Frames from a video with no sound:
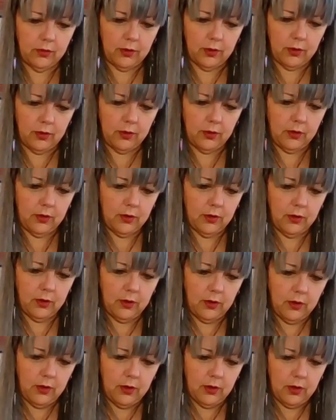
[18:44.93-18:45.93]
That
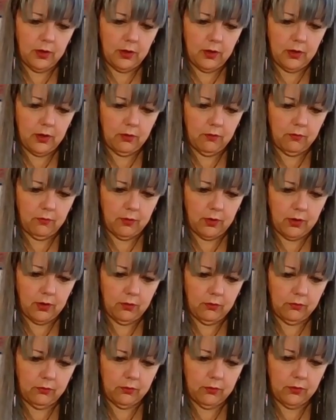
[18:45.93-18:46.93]
and
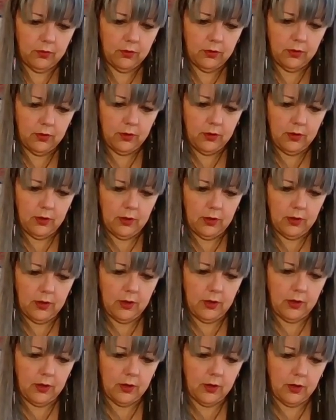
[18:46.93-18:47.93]
around
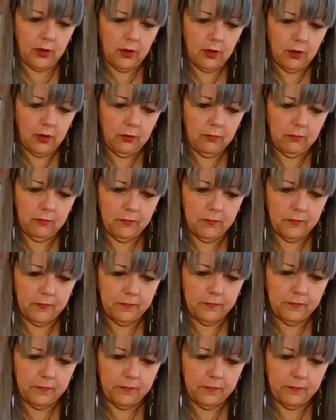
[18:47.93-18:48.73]
and up.